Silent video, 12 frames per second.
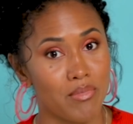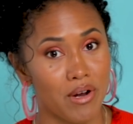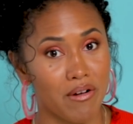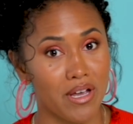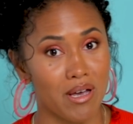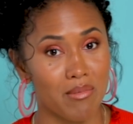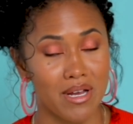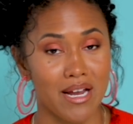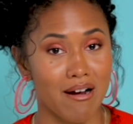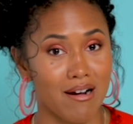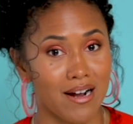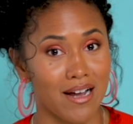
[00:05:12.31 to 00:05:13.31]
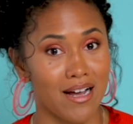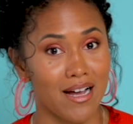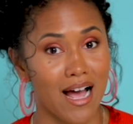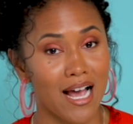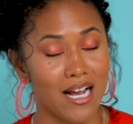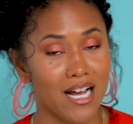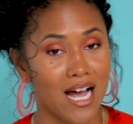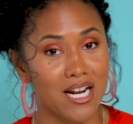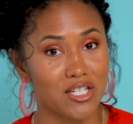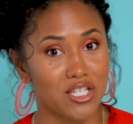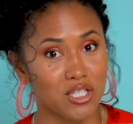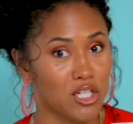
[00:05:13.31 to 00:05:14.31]
Miriam and Erica. I kind
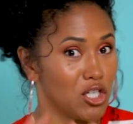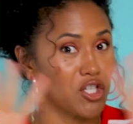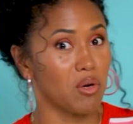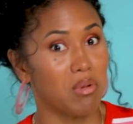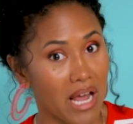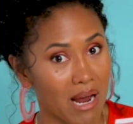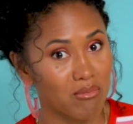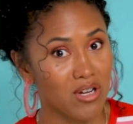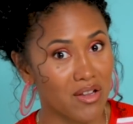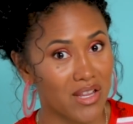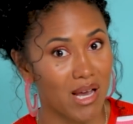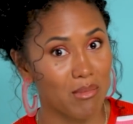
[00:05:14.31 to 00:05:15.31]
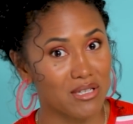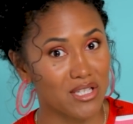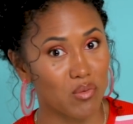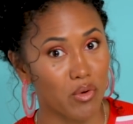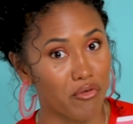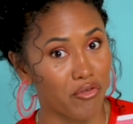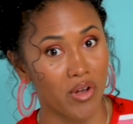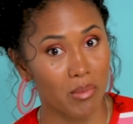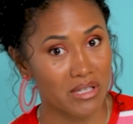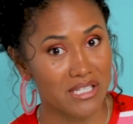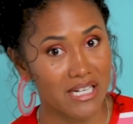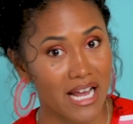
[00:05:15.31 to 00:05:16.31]
of just shablammed on them and said, we're
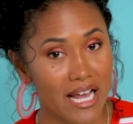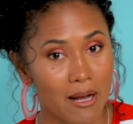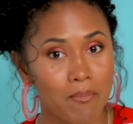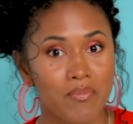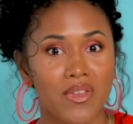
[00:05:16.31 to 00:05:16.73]
filming today.